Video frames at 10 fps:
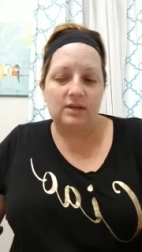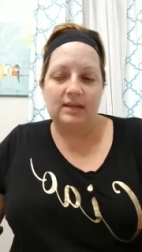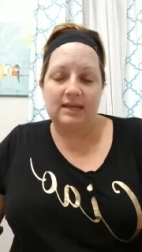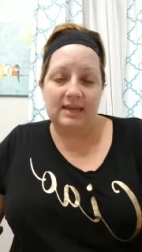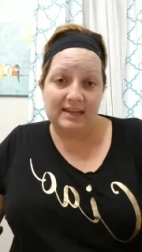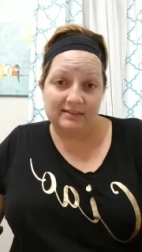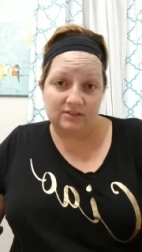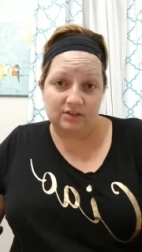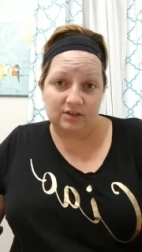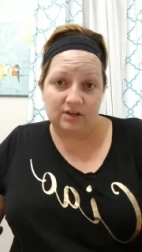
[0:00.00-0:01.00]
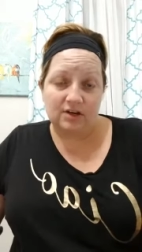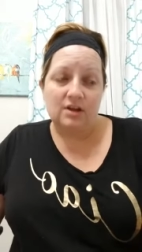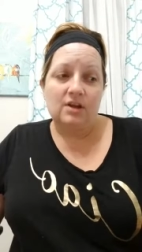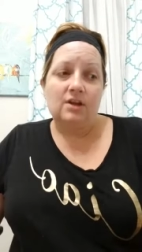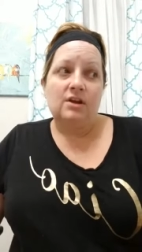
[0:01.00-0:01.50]
get cancer,
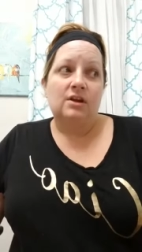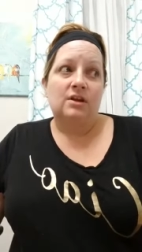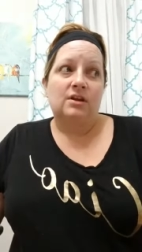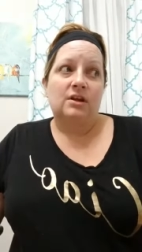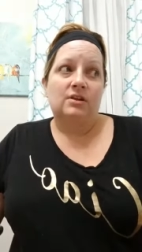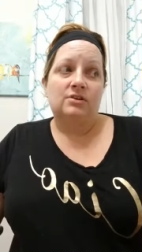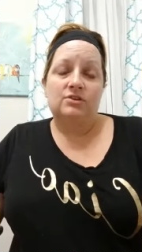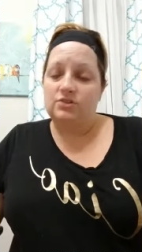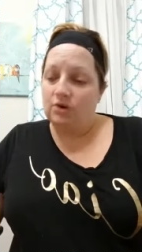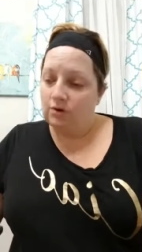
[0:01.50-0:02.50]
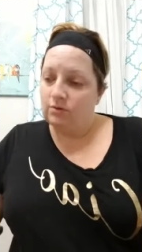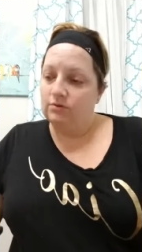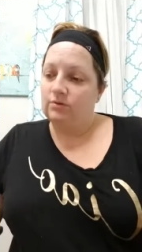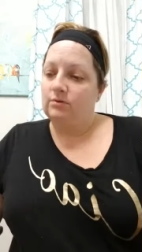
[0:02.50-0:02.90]
don't